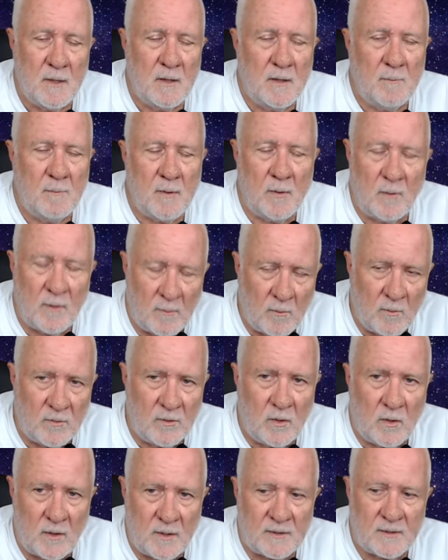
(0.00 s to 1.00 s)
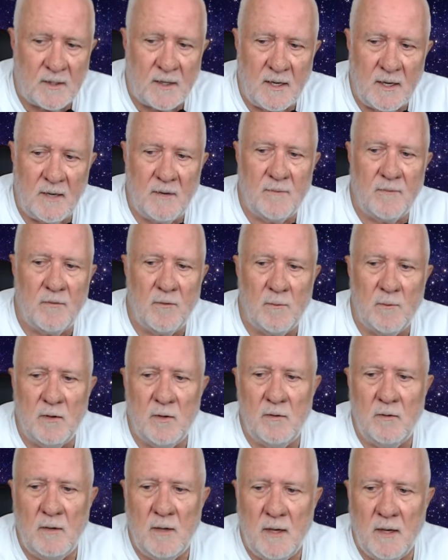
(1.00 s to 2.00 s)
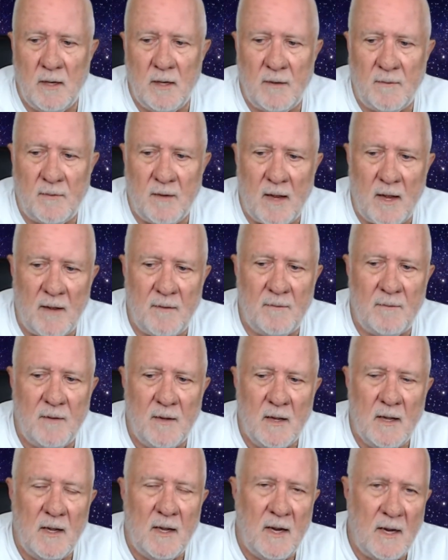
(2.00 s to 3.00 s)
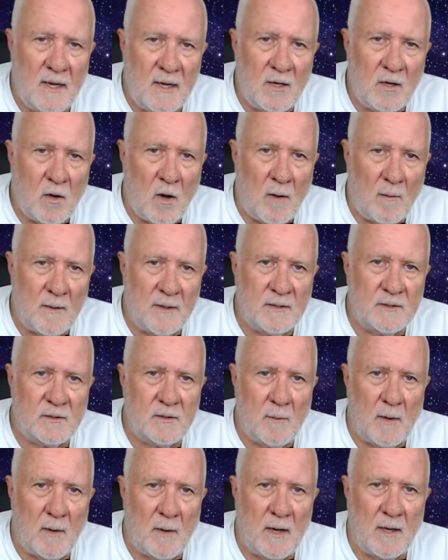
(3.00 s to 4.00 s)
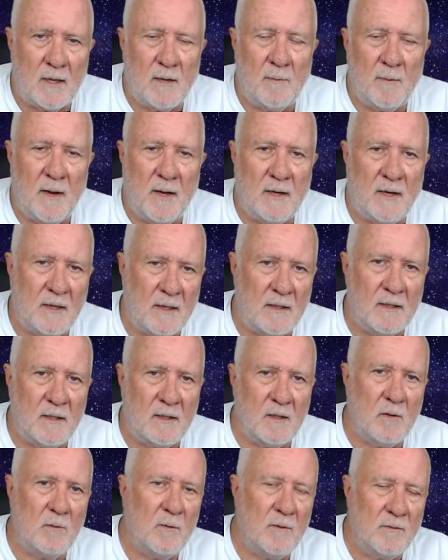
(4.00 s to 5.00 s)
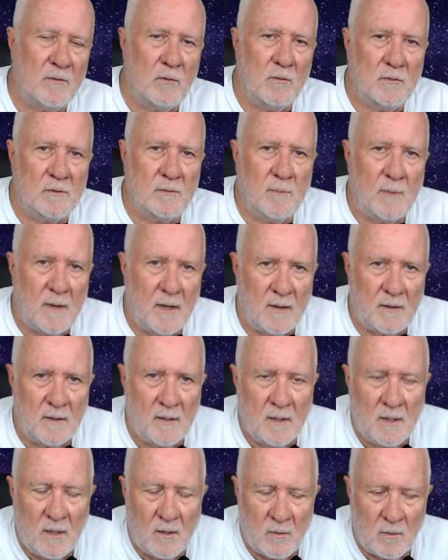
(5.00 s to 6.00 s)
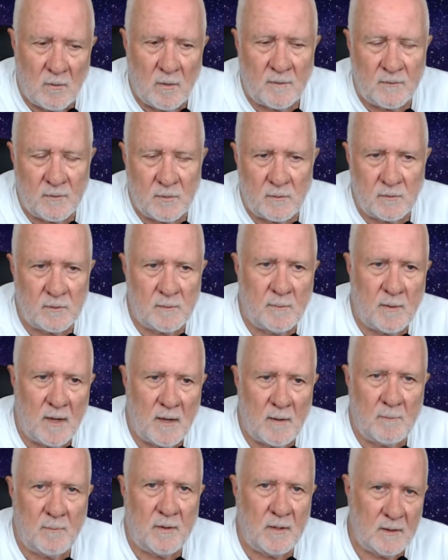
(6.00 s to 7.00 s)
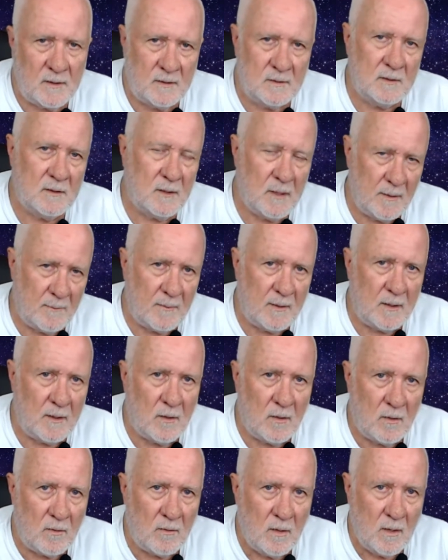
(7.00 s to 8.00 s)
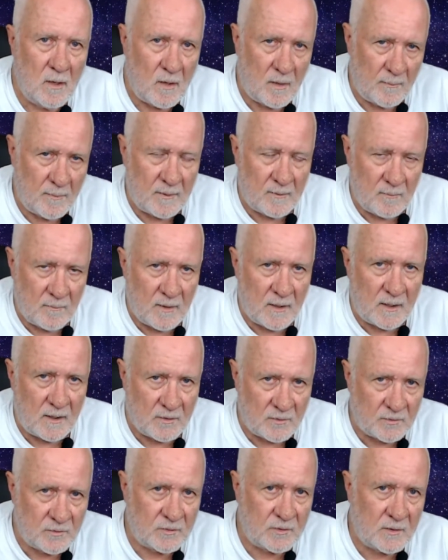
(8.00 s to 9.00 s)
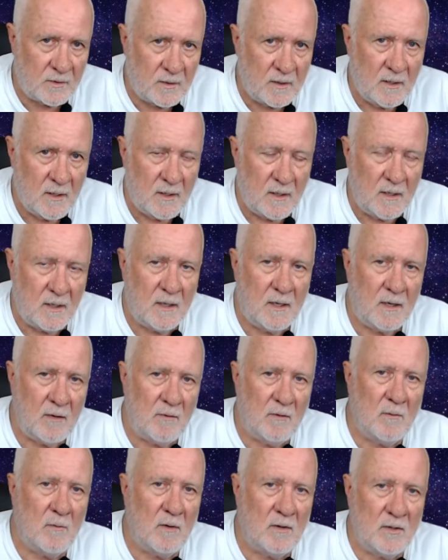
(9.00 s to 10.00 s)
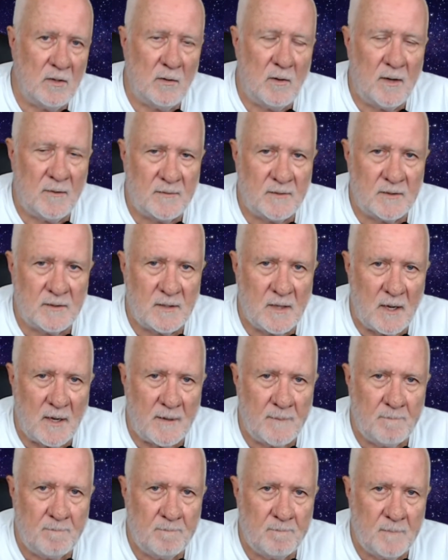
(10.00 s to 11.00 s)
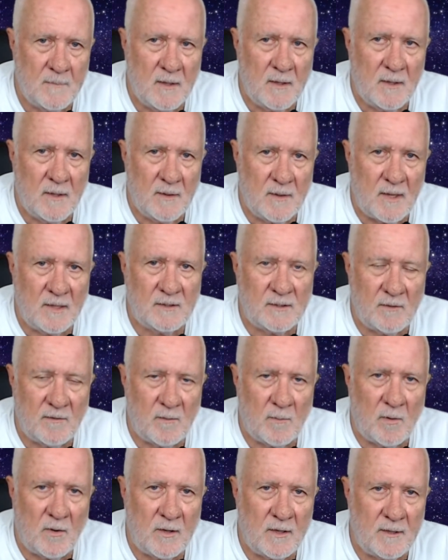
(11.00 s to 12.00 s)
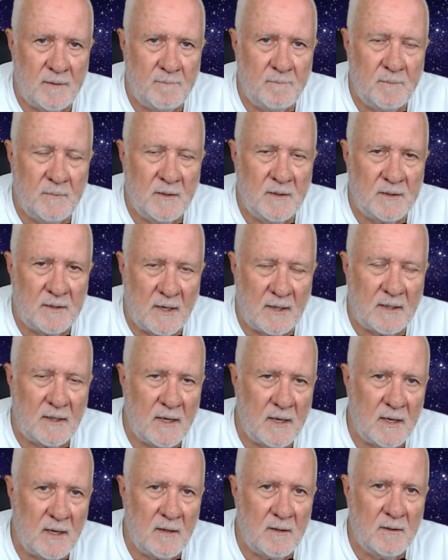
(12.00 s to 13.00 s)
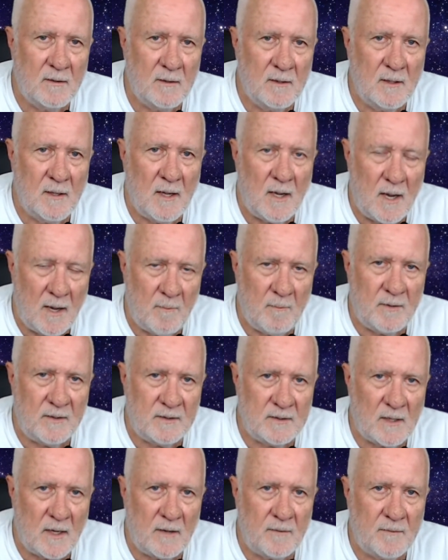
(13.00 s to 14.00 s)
But we would like to hear from you. If you have any comments to make about anything that we've talked about or I've talked about, please let me know. I'd be really interested in hearing what you have to say. Thanks everybody. Take care and be safe.